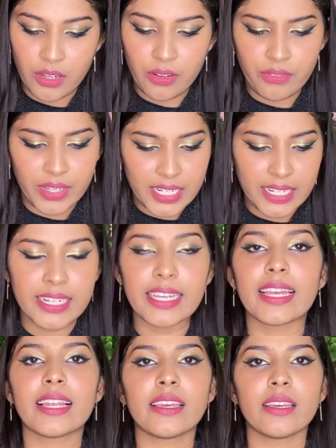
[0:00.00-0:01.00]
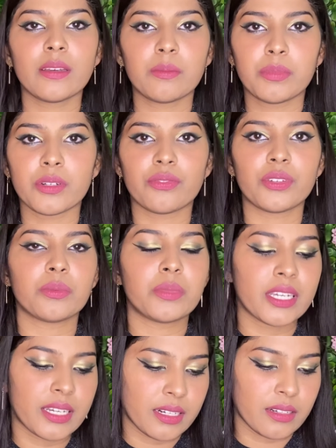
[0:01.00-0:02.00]
daily
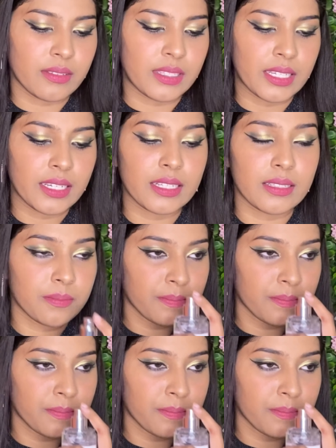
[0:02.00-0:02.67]
perfumey kind of thing.